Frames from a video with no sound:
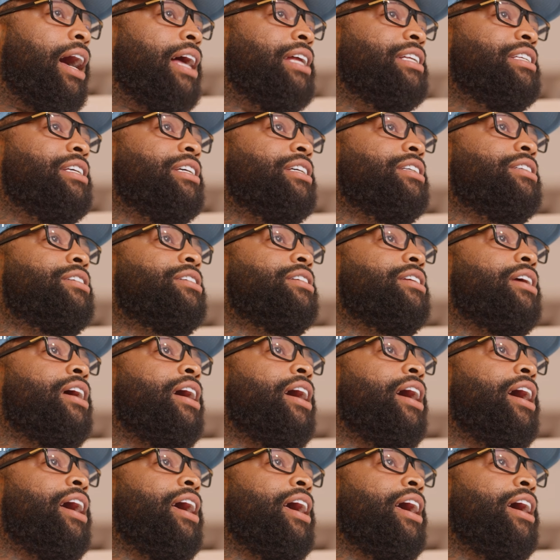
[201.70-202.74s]
I
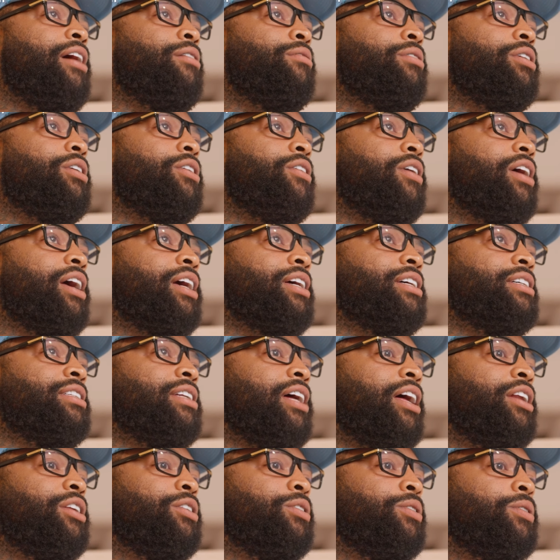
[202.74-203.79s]
had regret because
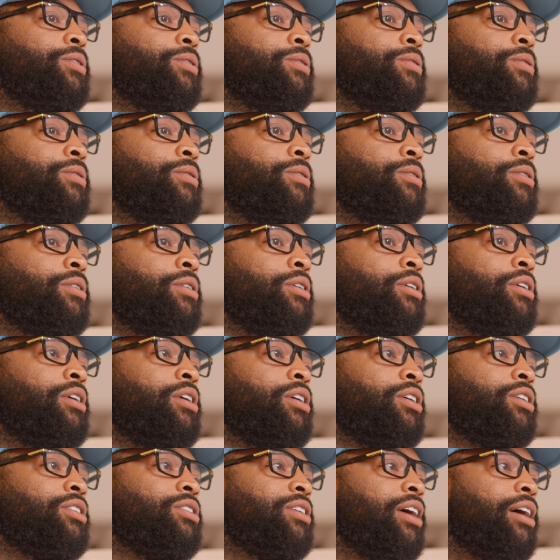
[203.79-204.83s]
I knew,
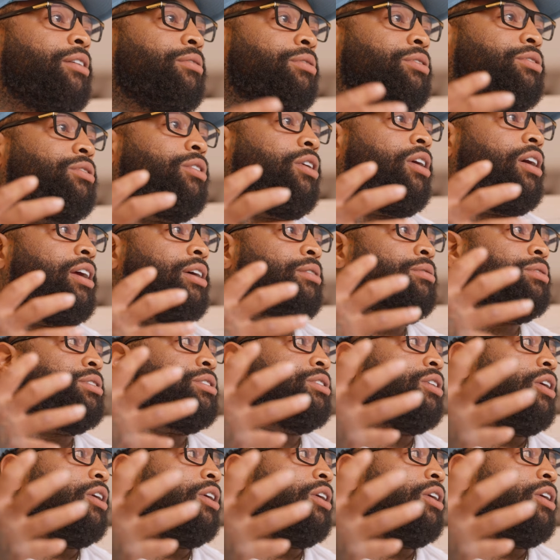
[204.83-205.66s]
because it was